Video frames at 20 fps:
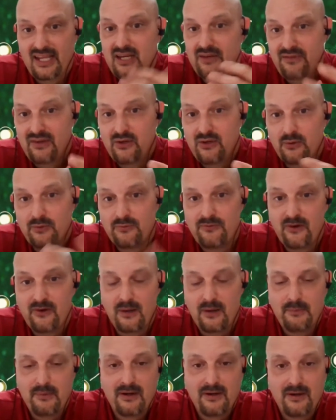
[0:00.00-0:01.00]
individual
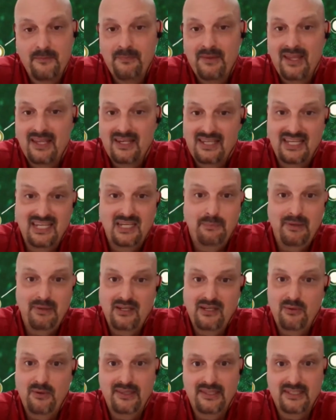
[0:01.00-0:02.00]
farmer need to
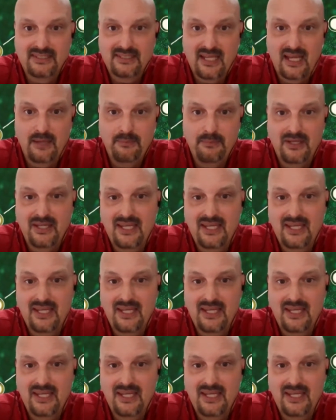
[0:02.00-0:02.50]
be doing the same.